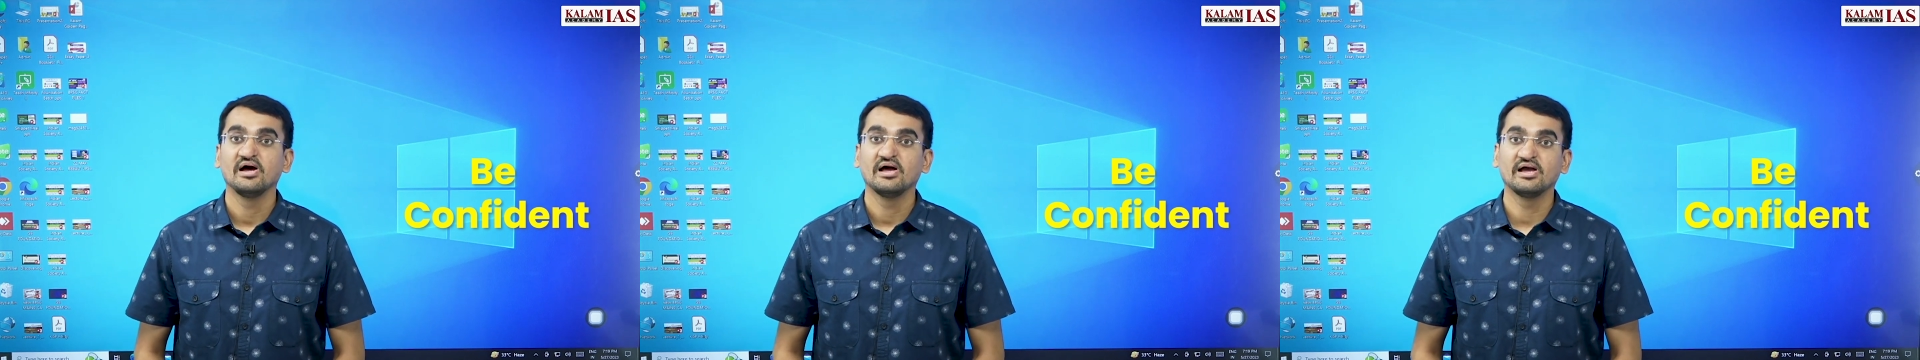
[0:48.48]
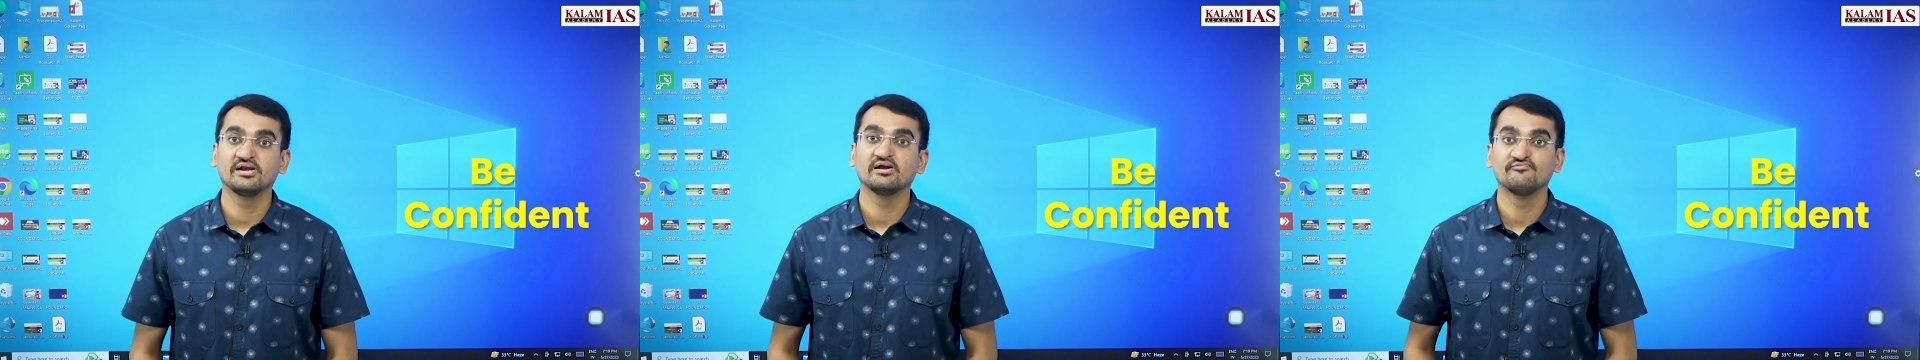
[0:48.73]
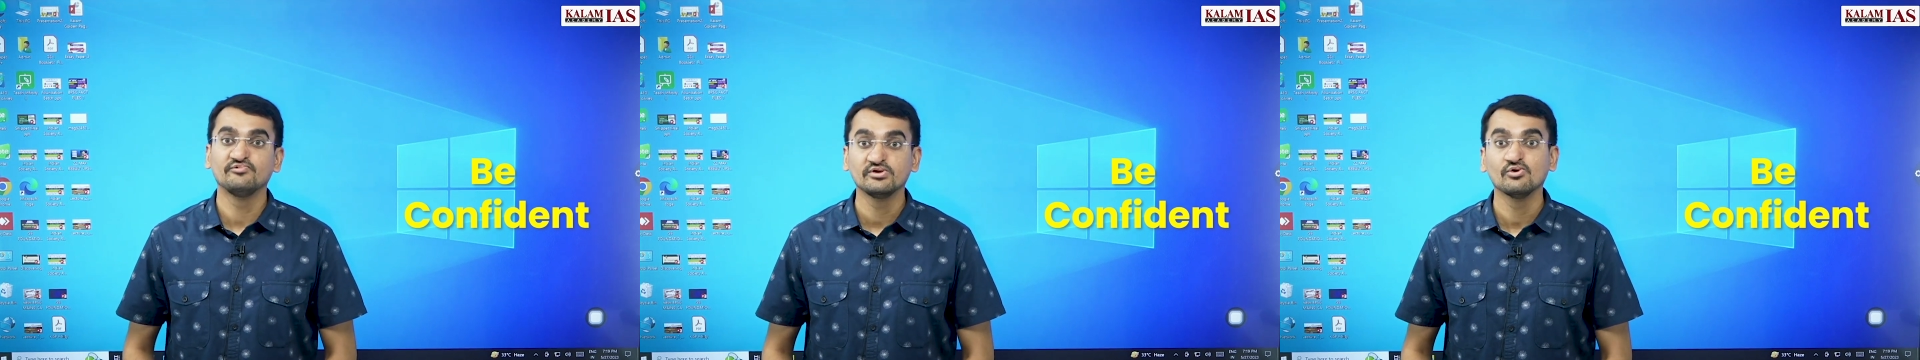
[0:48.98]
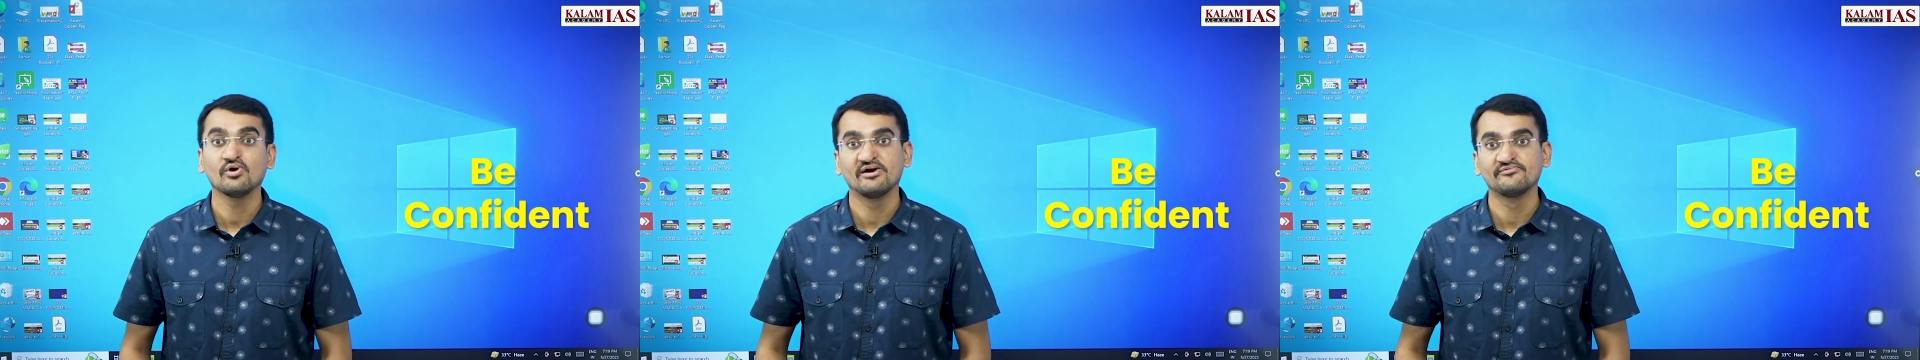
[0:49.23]
and we
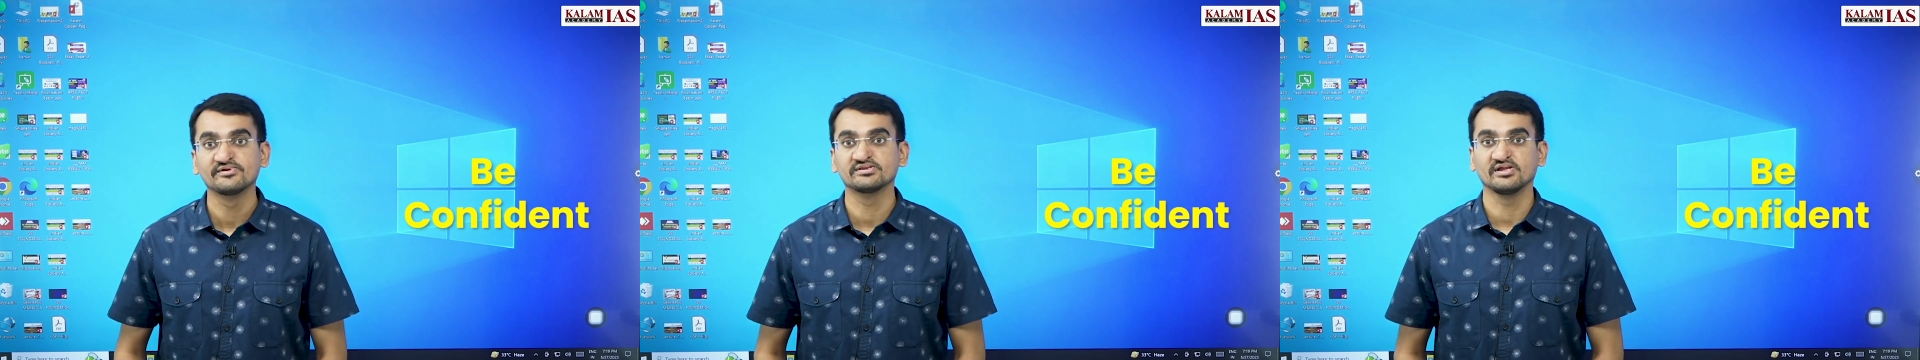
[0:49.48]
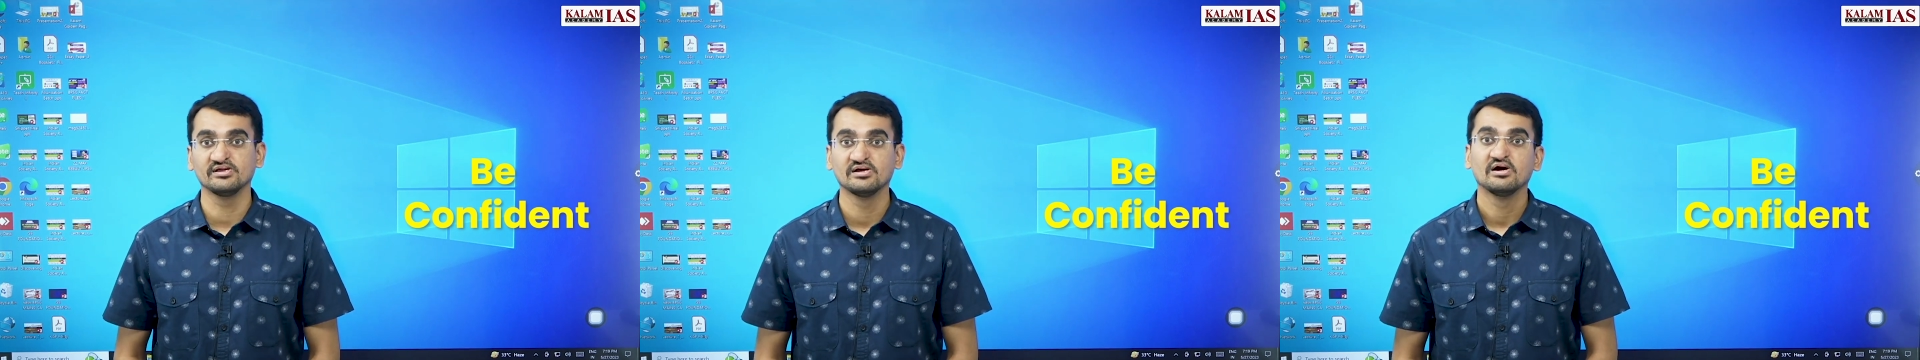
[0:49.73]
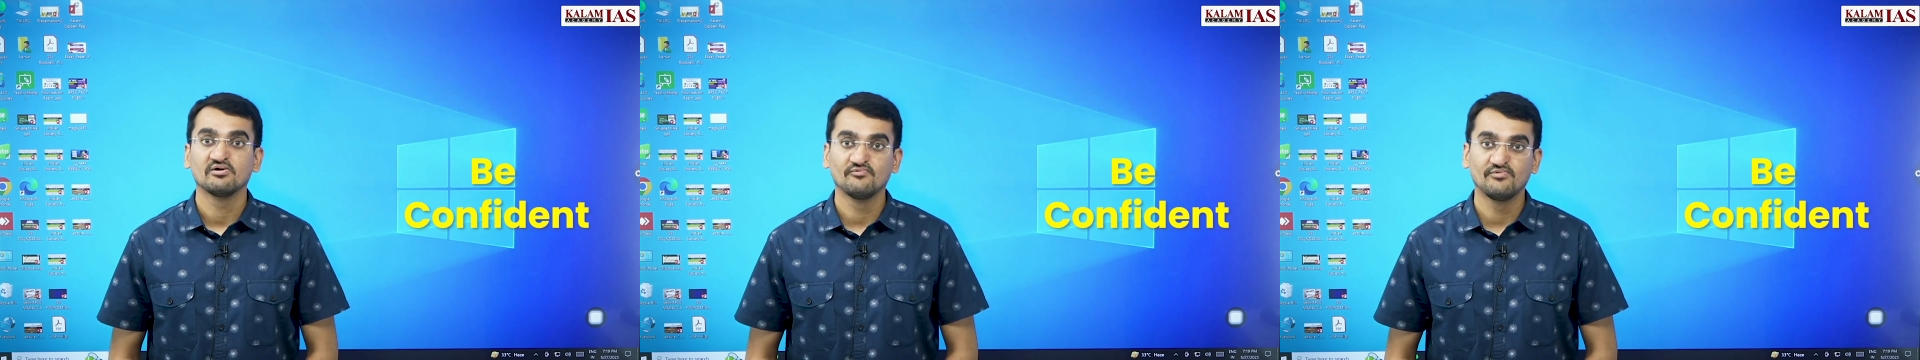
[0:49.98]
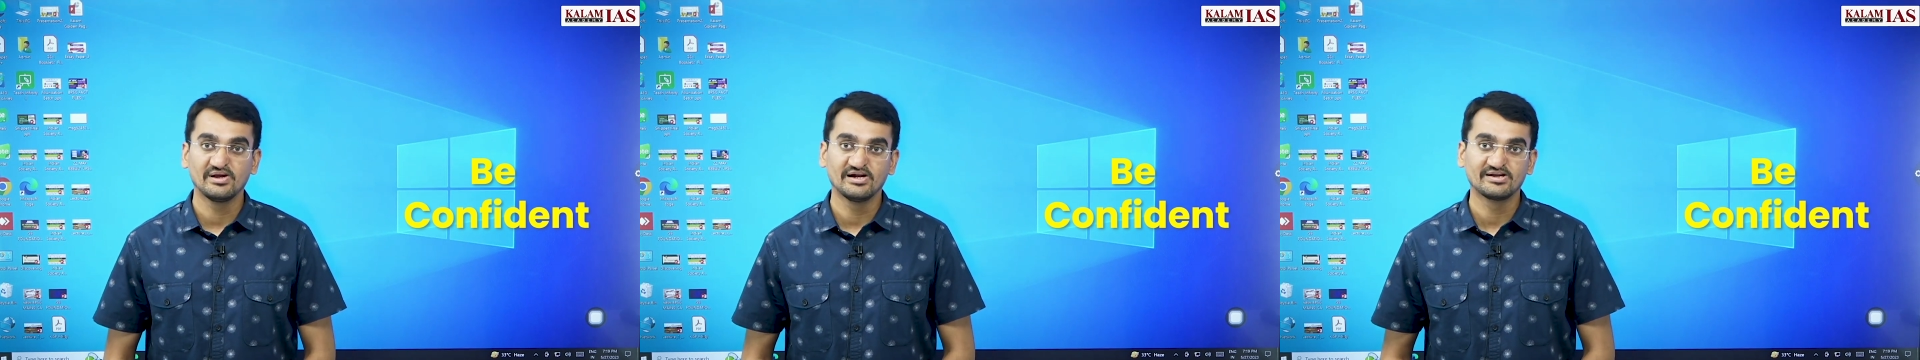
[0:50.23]
know everything
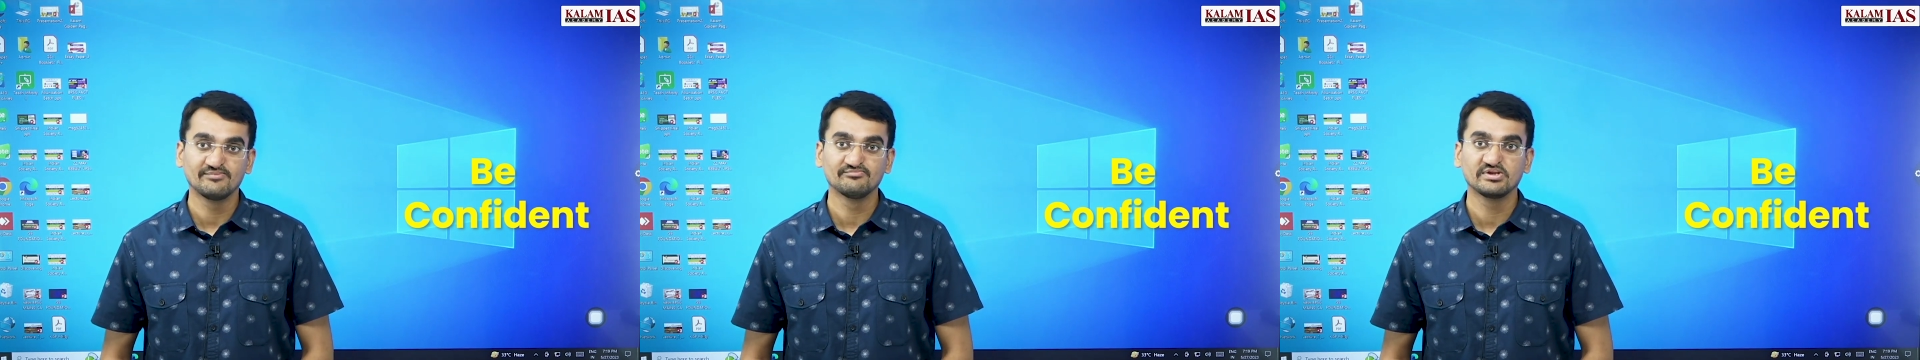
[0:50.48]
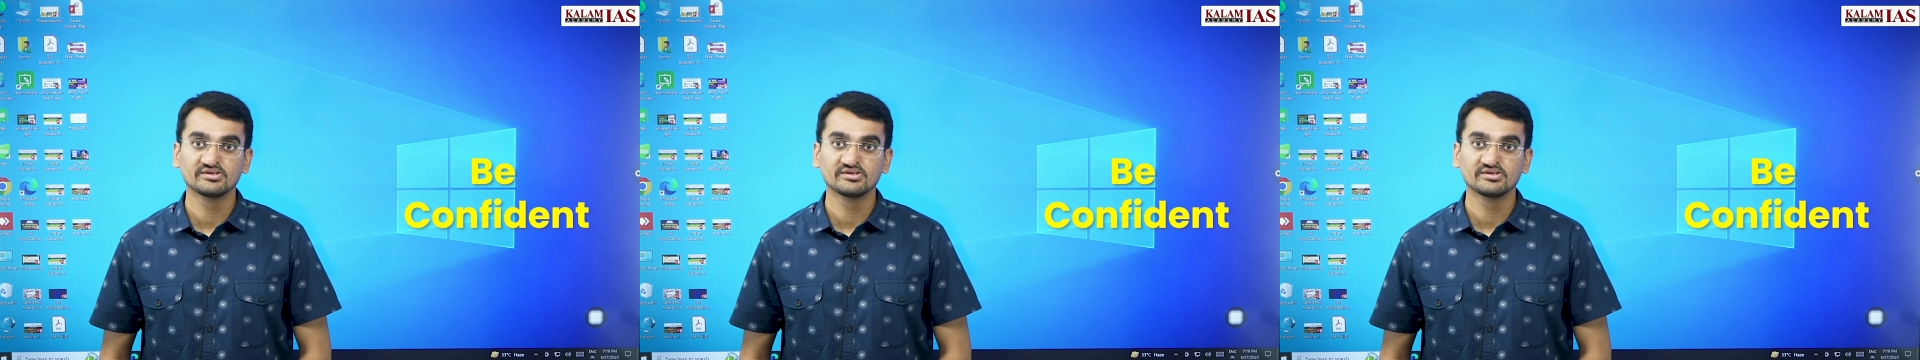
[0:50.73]
while attempting